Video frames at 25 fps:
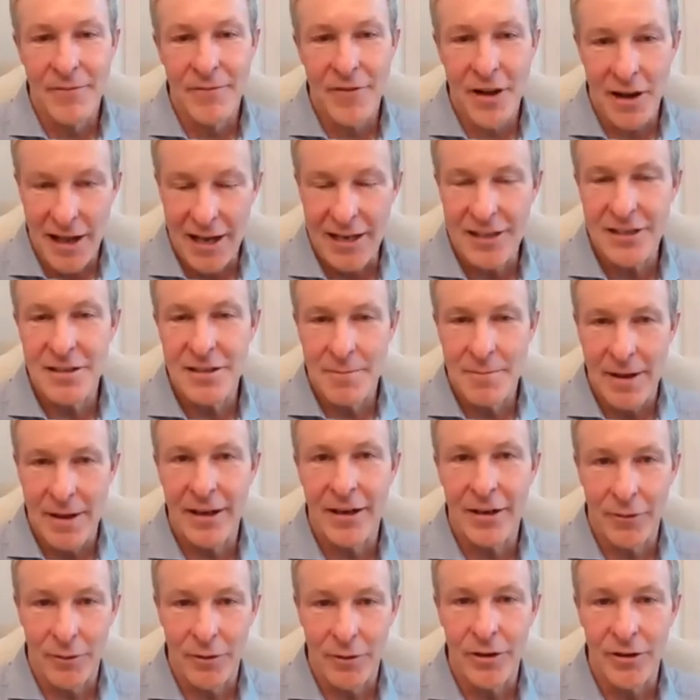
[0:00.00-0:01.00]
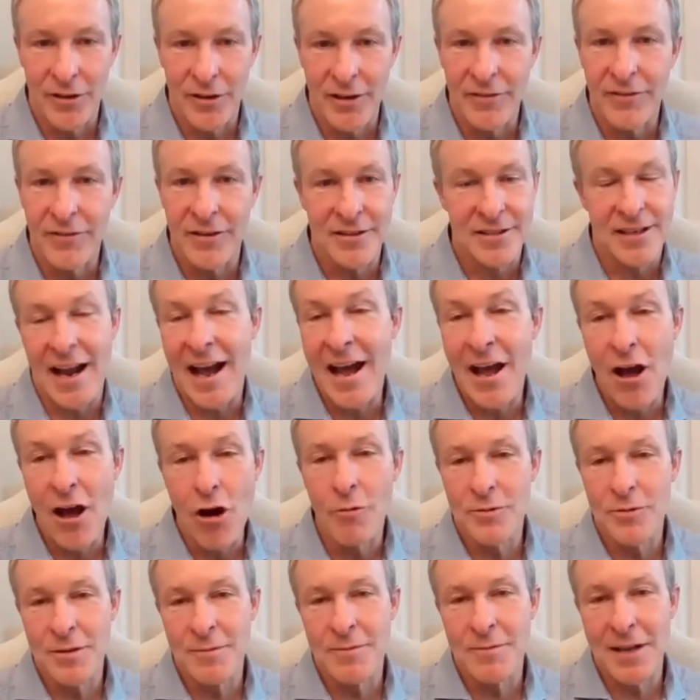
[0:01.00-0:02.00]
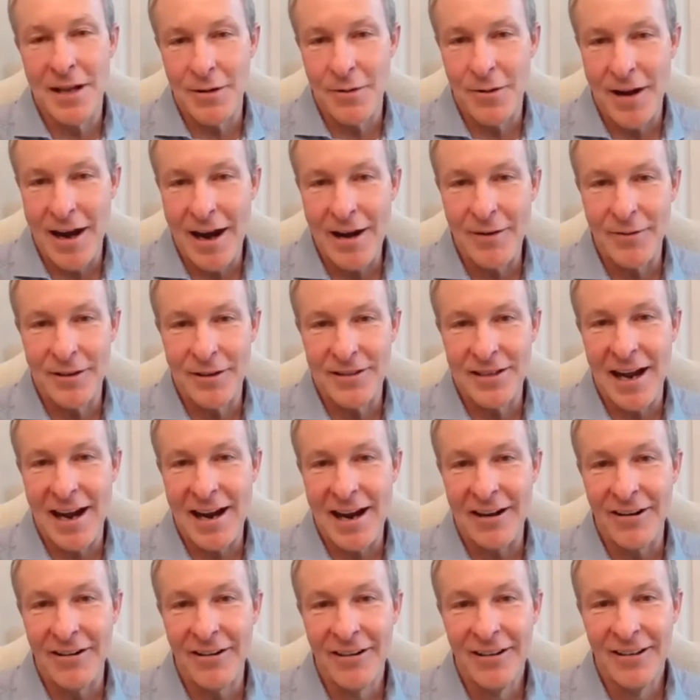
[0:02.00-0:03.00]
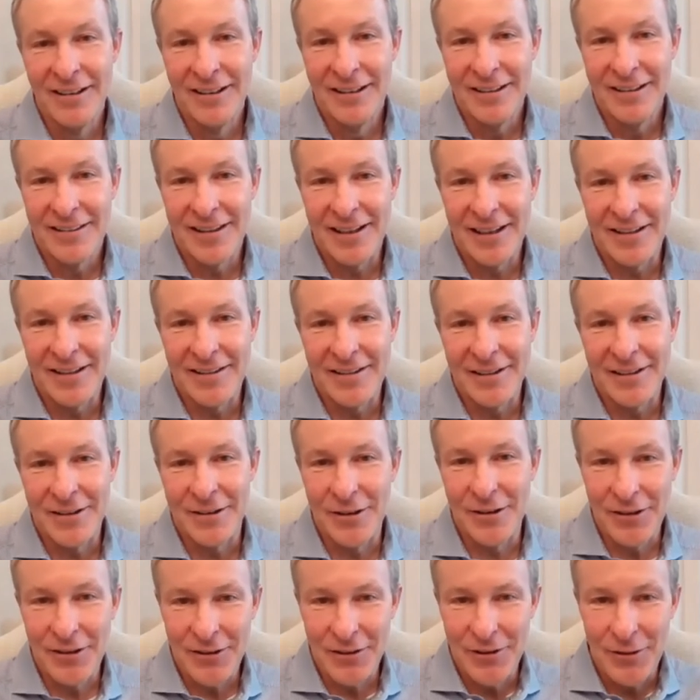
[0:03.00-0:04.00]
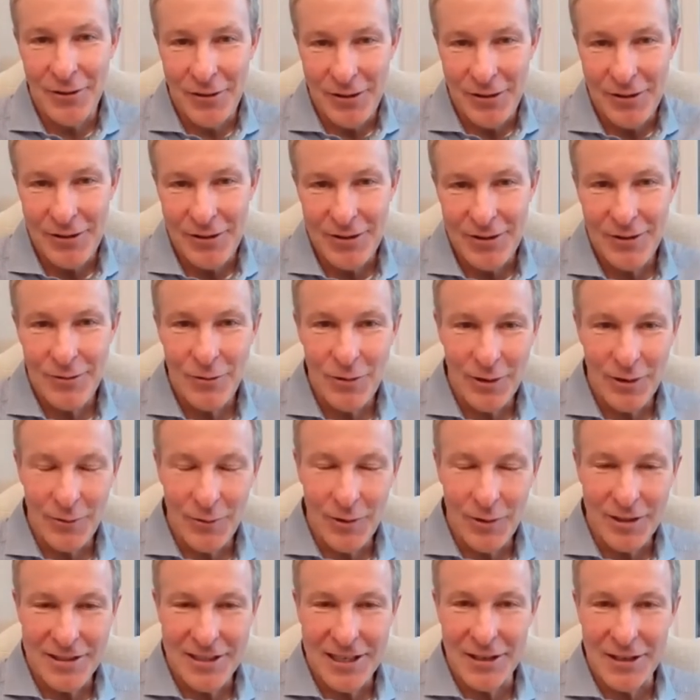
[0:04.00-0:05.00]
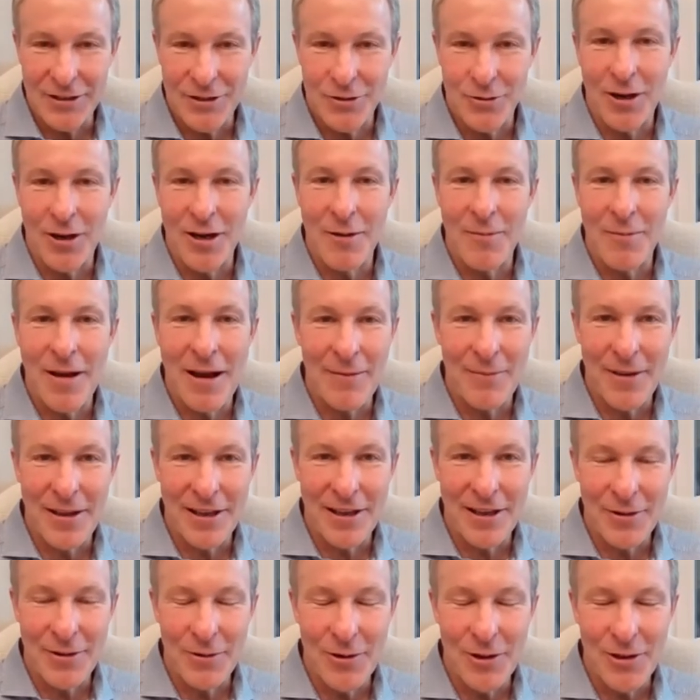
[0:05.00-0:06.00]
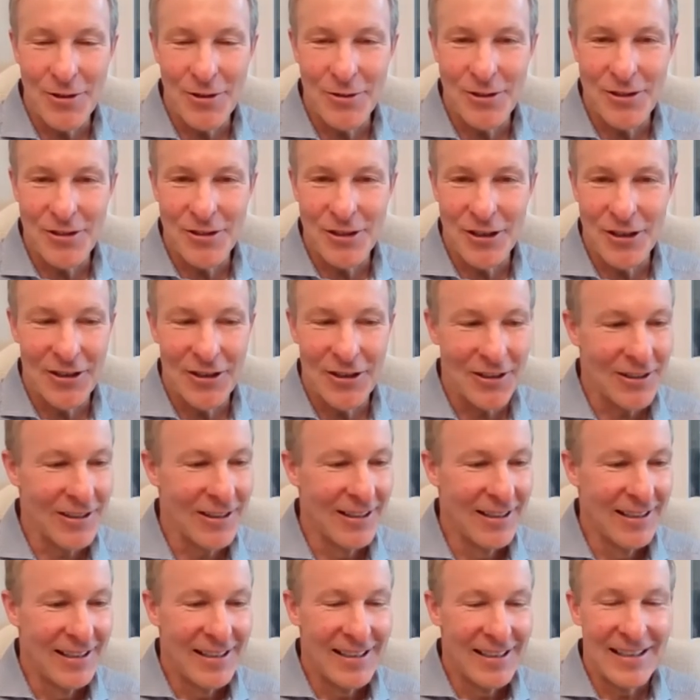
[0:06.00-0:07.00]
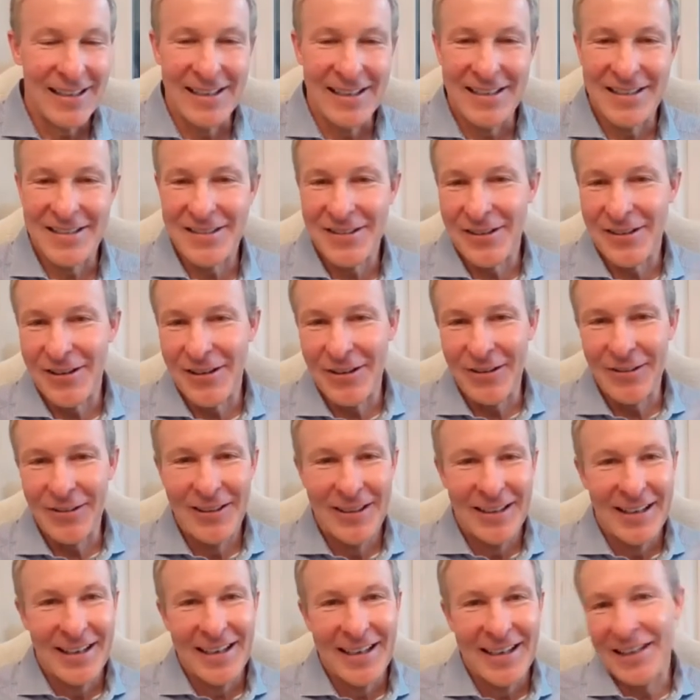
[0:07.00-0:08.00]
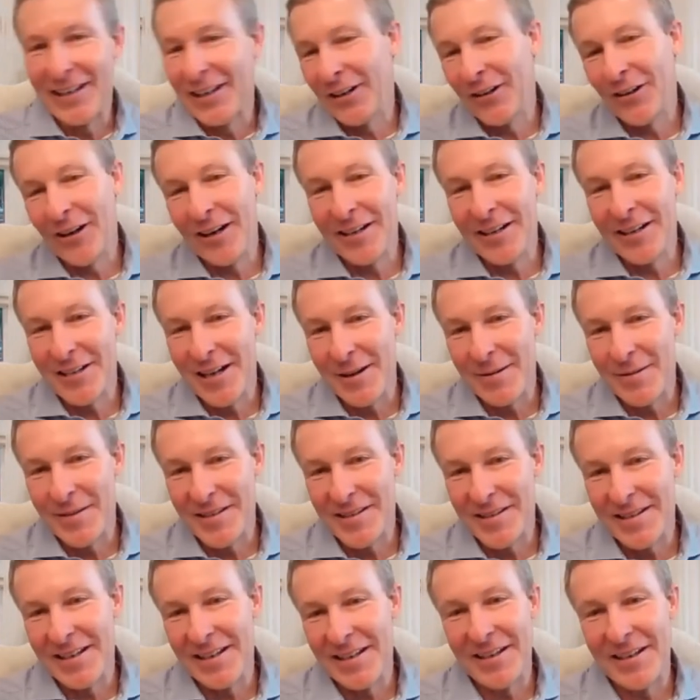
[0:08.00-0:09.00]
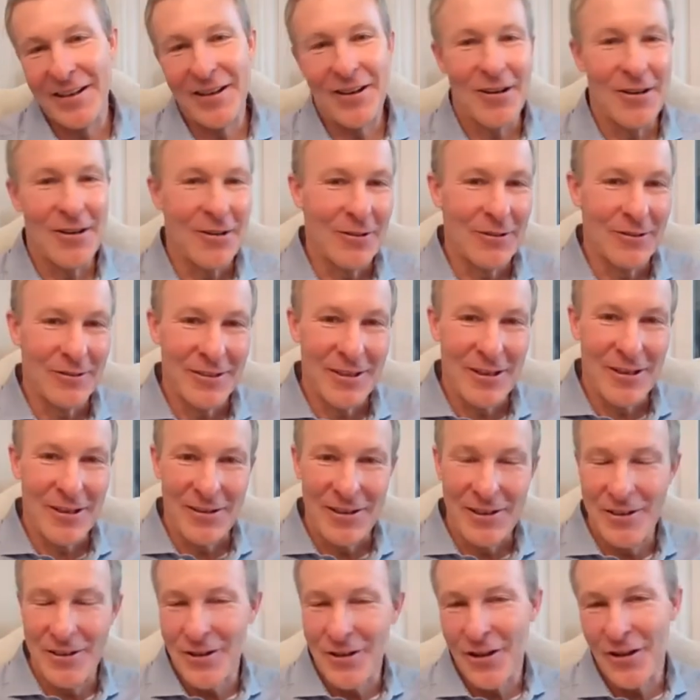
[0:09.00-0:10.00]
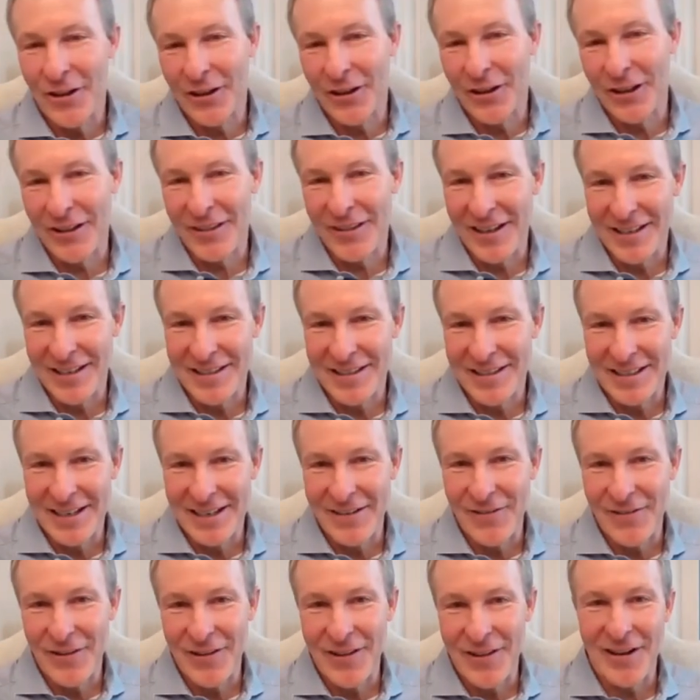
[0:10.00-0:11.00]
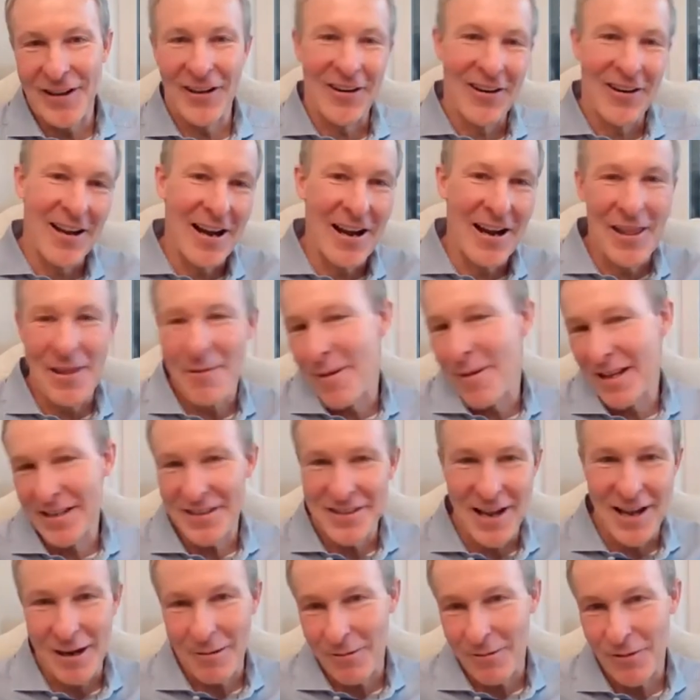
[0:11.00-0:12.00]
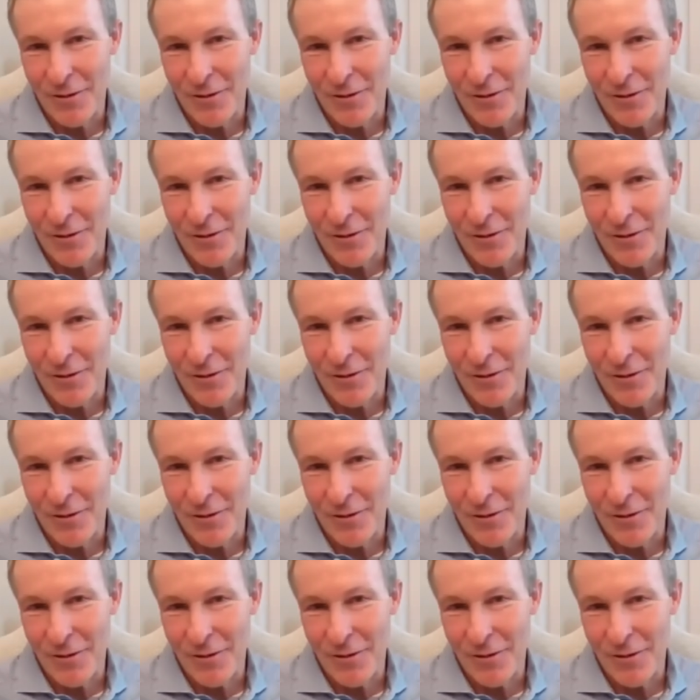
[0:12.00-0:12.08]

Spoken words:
that'll actually make a real difference. And I hope someday when I retire, that what gets written about me in the Wall Street Journal is, he did a great job as CEO. Here's all the good things it did for the airline and the best stock